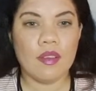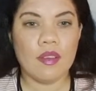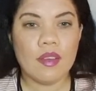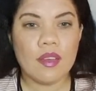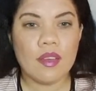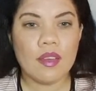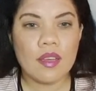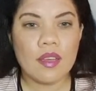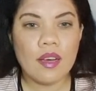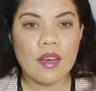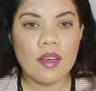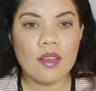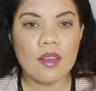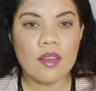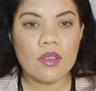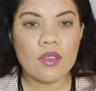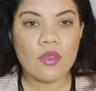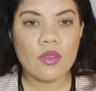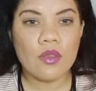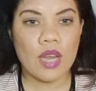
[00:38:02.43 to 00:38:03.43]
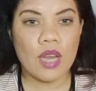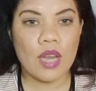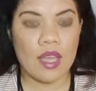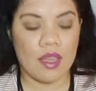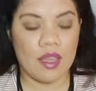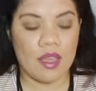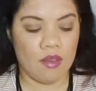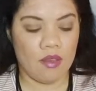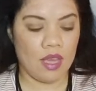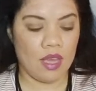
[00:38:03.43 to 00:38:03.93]
Carl Gray.
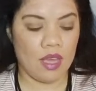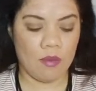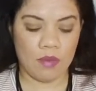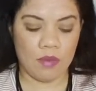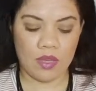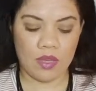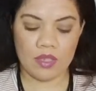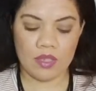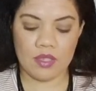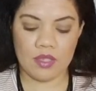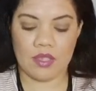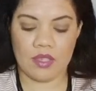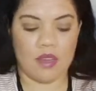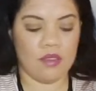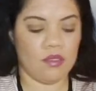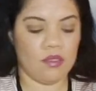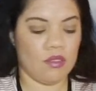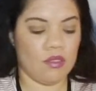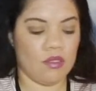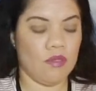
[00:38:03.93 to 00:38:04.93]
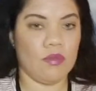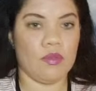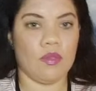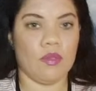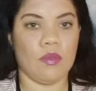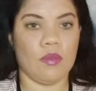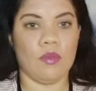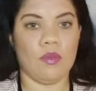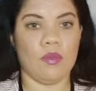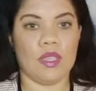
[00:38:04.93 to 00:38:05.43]
Okay, I'm going to start off
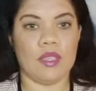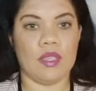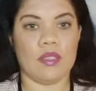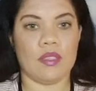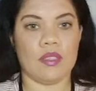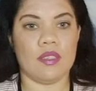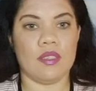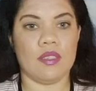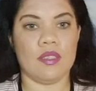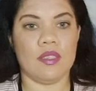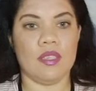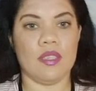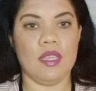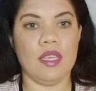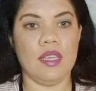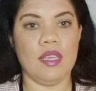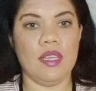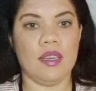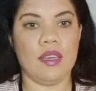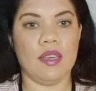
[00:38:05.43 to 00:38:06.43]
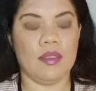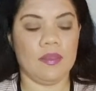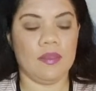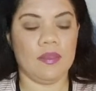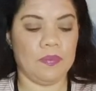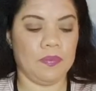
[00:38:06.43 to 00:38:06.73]
with Cecilia.